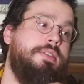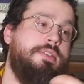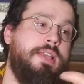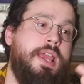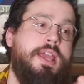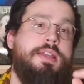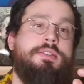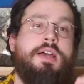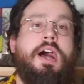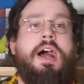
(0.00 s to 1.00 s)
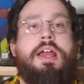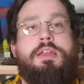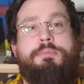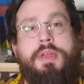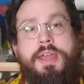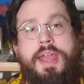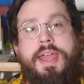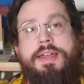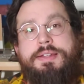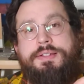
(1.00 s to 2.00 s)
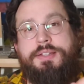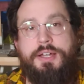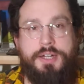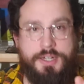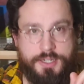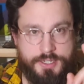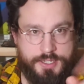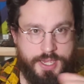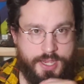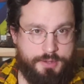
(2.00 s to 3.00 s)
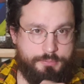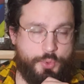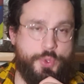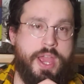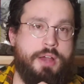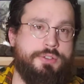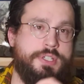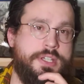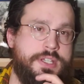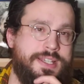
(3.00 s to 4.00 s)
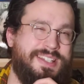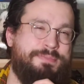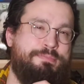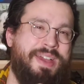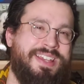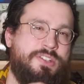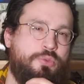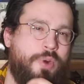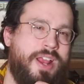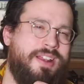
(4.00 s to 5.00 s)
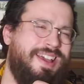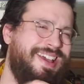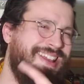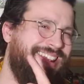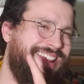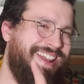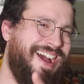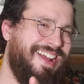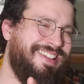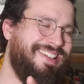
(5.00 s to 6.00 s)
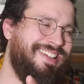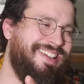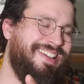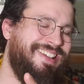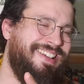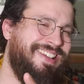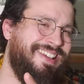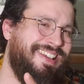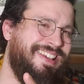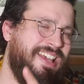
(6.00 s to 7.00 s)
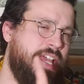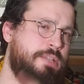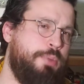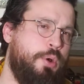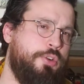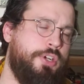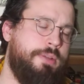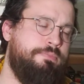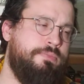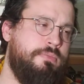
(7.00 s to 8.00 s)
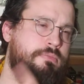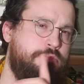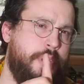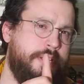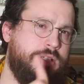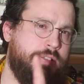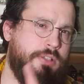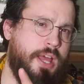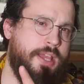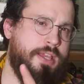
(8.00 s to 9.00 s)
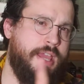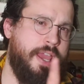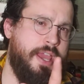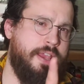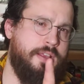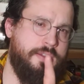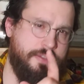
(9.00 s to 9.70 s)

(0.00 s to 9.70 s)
say time and again, Bukowski is best read not as poetry, but like a